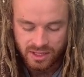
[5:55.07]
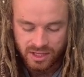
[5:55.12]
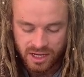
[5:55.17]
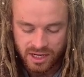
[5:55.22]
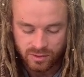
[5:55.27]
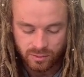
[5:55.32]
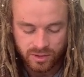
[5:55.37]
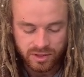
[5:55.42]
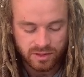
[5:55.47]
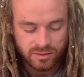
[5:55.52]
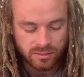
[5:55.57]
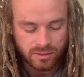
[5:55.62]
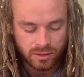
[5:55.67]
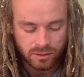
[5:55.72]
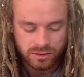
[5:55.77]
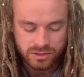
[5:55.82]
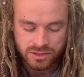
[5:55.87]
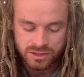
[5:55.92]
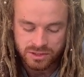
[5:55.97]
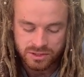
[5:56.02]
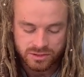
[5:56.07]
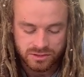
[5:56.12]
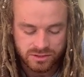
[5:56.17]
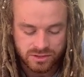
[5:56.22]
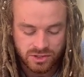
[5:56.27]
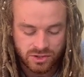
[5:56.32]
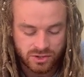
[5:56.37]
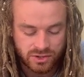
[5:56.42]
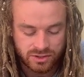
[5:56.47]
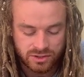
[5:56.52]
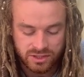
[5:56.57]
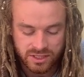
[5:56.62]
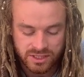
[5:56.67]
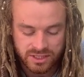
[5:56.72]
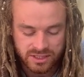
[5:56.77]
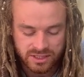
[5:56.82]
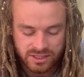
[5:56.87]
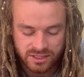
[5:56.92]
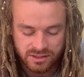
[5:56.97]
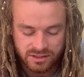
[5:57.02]
And when the multitudes heard
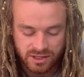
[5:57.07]
this,